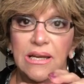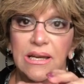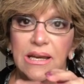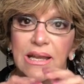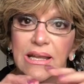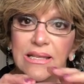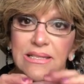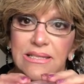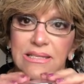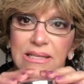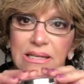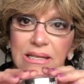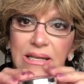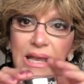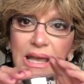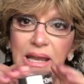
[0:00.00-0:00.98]
and
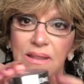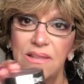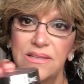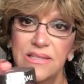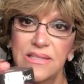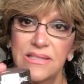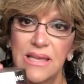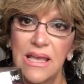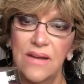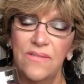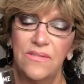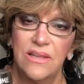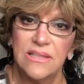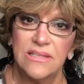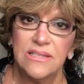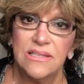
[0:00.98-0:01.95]
instant kind of, this is kind of
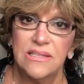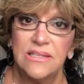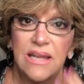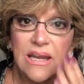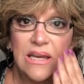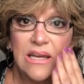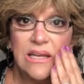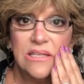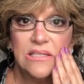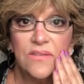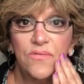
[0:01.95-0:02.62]
instantaneous.